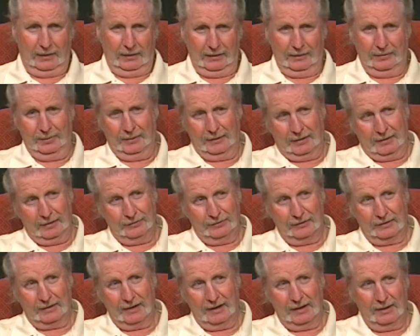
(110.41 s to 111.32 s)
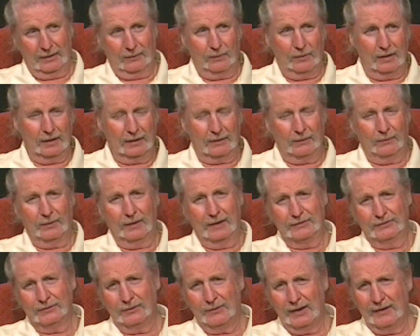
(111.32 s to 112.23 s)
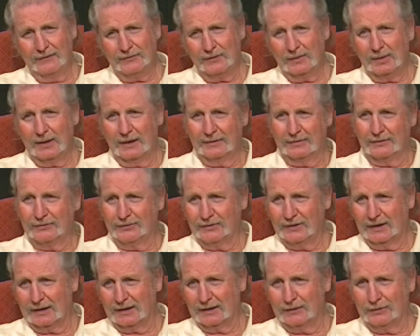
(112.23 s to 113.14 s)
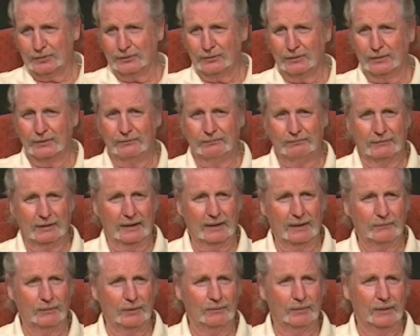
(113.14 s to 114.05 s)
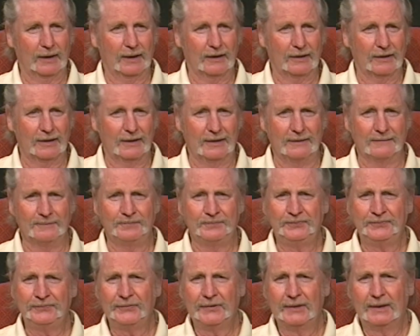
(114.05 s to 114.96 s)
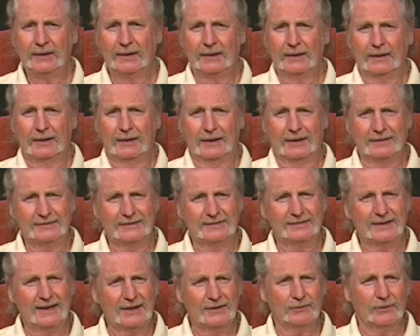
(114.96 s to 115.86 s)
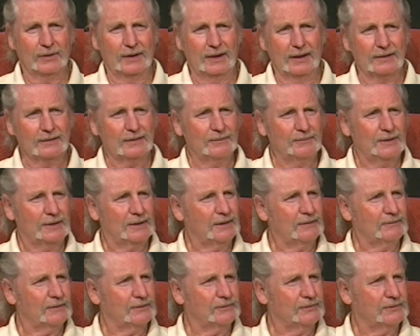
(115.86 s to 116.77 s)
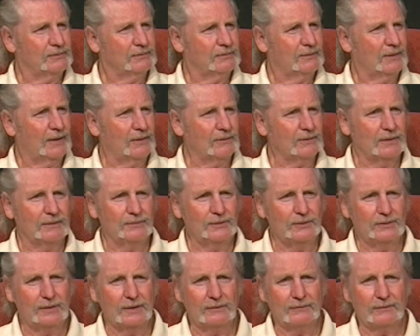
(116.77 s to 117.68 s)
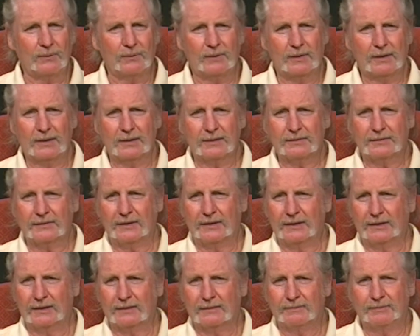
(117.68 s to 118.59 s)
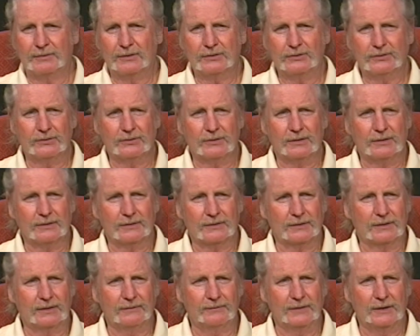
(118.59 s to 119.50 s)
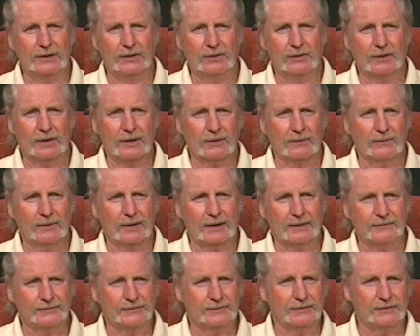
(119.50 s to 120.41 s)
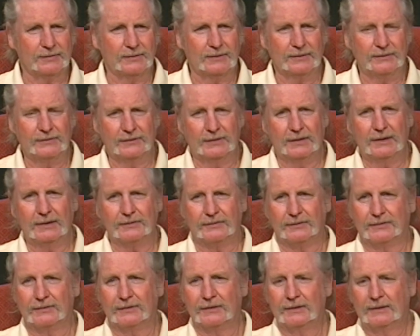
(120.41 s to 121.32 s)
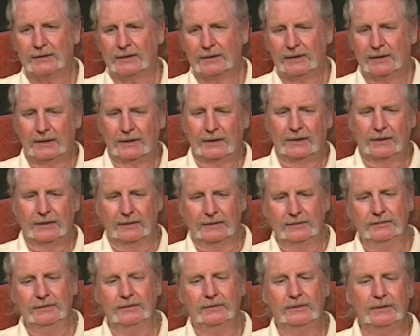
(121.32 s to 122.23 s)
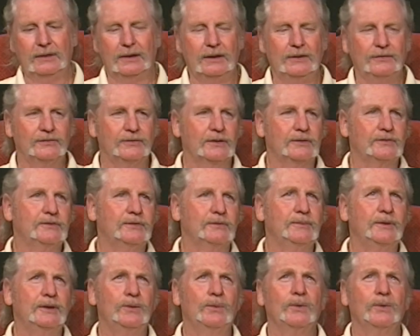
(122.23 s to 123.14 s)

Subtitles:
And the kids would kind of walk away. So after like the second or third time we've been out eating, I says, Andre, how come you never want to take a picture or give any autographs to these kids? And he said to me,